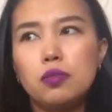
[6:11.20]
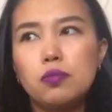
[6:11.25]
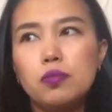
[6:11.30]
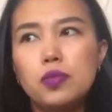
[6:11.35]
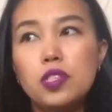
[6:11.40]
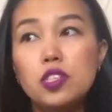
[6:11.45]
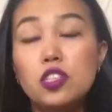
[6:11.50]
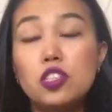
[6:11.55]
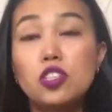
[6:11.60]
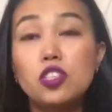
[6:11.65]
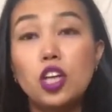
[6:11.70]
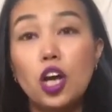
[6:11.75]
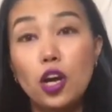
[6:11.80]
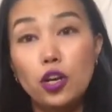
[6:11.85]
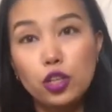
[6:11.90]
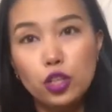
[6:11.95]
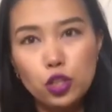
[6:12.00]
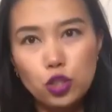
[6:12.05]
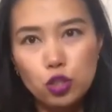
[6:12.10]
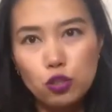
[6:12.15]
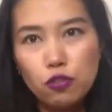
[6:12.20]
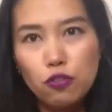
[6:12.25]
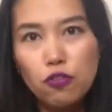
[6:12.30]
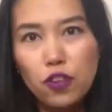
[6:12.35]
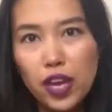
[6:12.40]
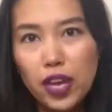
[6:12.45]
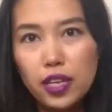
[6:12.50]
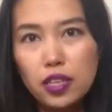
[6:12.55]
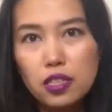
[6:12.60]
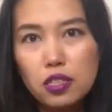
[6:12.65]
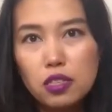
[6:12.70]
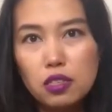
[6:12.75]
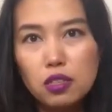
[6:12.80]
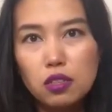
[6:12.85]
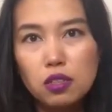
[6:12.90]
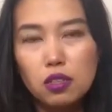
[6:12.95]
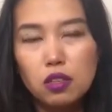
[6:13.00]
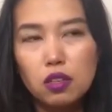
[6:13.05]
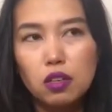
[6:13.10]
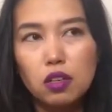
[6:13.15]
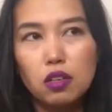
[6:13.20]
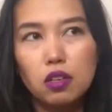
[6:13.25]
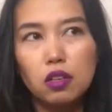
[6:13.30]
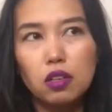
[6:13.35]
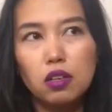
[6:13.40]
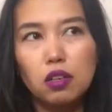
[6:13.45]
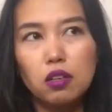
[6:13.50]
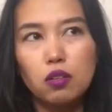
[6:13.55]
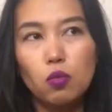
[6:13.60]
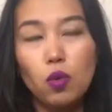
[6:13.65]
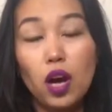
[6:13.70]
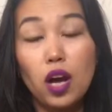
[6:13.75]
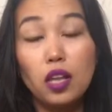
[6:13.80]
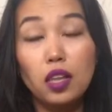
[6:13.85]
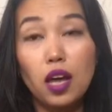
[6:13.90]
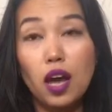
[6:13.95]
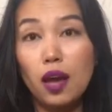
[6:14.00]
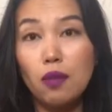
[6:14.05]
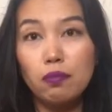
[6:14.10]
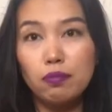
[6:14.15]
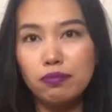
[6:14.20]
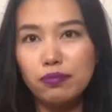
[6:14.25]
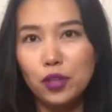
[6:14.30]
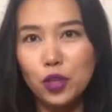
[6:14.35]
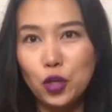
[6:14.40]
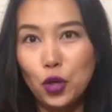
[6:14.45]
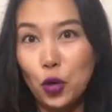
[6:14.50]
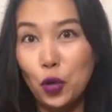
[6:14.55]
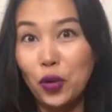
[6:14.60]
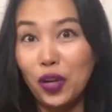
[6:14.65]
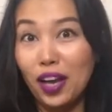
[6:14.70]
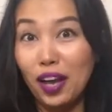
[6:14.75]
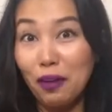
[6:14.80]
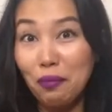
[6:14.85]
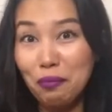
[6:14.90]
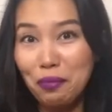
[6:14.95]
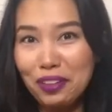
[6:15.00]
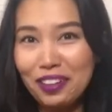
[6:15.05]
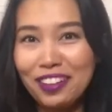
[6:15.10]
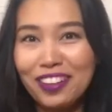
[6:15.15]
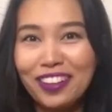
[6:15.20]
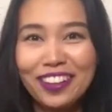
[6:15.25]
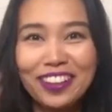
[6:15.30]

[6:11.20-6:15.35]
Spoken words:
started to face while I'm growing up